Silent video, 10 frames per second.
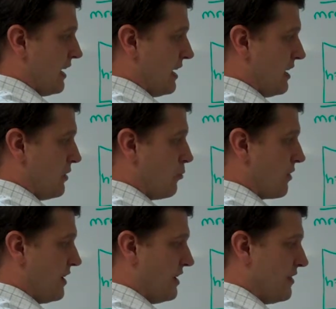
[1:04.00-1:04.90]
and
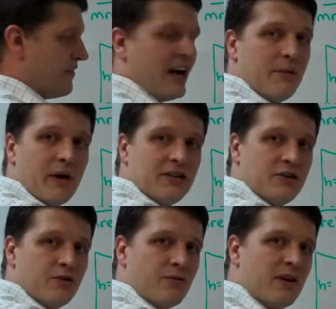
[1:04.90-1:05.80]
we're going to divide it by
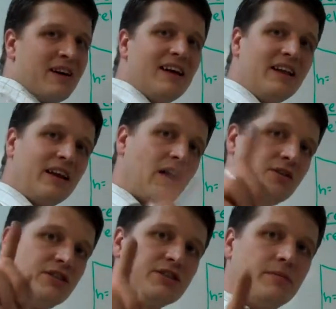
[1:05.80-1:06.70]
2. Now
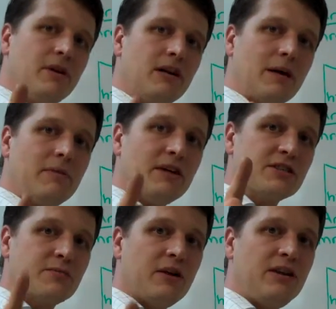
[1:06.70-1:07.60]
in just a minute I'm going to
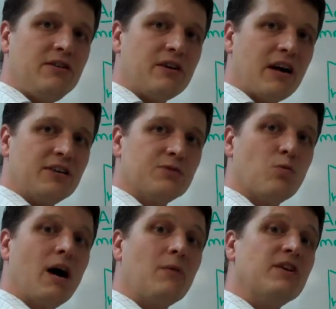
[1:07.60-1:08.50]
explain to you guys
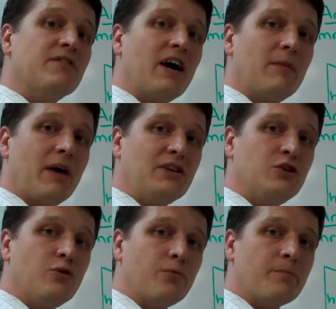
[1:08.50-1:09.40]
why we divide by
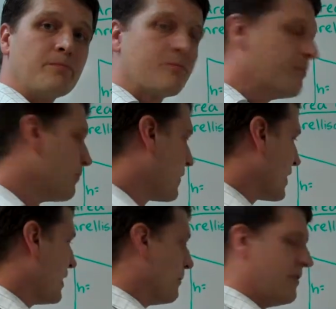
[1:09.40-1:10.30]
2.
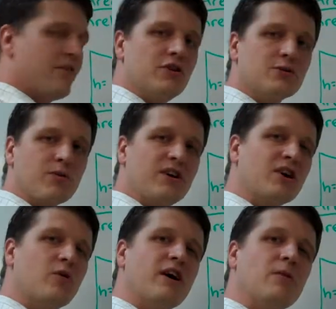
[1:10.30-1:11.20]
But first we're
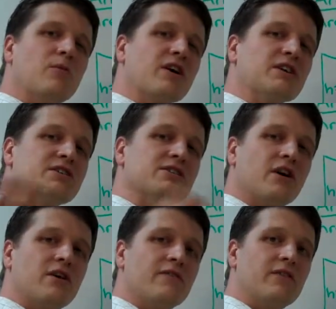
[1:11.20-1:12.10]
going to go ahead and we're going to
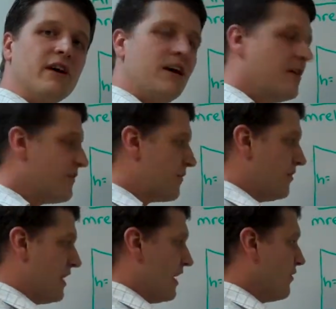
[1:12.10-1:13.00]
solve
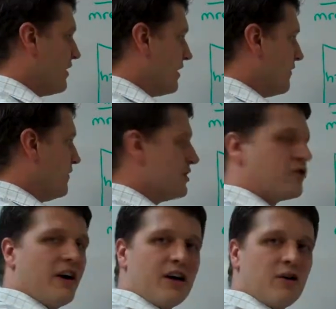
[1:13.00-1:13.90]
for the area of this
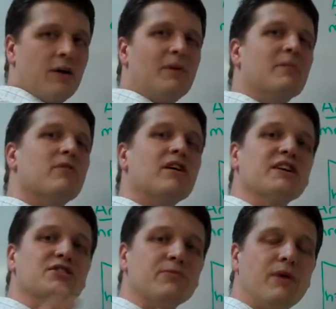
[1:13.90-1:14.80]
triangle. I'm going to
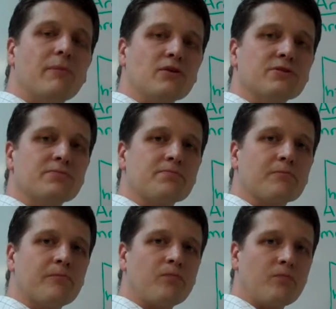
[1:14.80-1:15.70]
plug in some numbers.
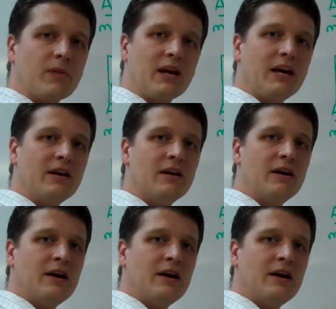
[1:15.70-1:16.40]
Okay?